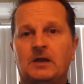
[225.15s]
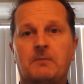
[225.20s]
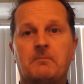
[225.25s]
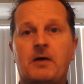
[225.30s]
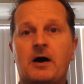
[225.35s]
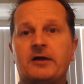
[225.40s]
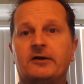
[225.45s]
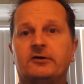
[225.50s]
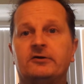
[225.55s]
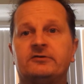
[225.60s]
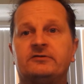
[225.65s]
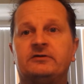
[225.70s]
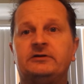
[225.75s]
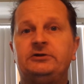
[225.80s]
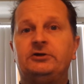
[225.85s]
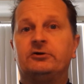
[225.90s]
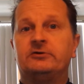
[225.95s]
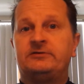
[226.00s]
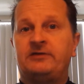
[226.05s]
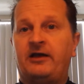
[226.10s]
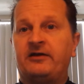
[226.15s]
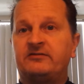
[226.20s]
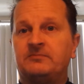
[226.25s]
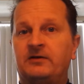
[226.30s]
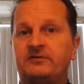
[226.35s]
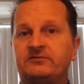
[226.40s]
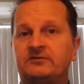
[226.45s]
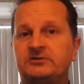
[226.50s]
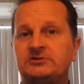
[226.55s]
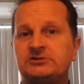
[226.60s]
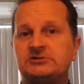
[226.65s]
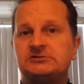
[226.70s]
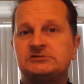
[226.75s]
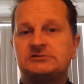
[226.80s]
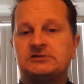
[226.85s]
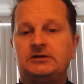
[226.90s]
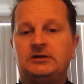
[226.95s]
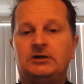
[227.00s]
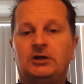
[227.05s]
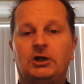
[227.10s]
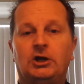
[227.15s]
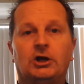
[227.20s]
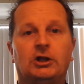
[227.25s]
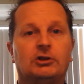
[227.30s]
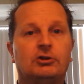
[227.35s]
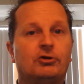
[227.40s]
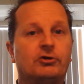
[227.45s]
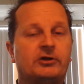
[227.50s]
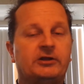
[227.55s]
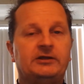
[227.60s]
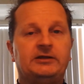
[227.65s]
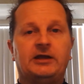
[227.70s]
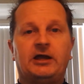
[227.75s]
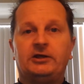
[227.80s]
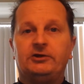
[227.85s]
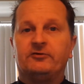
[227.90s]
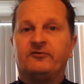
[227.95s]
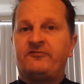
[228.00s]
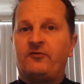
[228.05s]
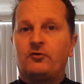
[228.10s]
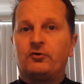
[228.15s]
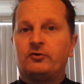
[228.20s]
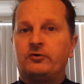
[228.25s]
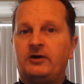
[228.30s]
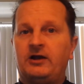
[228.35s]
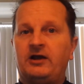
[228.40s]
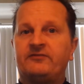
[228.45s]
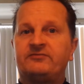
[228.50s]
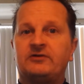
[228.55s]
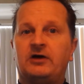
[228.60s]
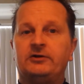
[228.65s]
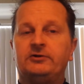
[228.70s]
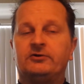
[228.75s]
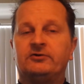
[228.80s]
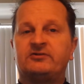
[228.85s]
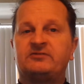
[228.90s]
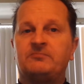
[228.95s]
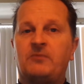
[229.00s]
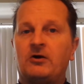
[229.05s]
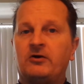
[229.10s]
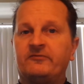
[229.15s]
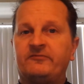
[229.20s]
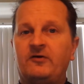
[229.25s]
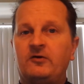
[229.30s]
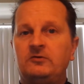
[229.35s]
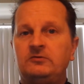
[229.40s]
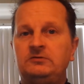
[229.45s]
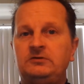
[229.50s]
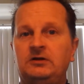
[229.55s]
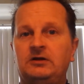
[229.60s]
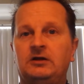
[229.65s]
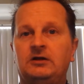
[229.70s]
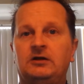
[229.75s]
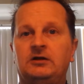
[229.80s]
monitoring your text messages, looking at your photographs on your smartphone.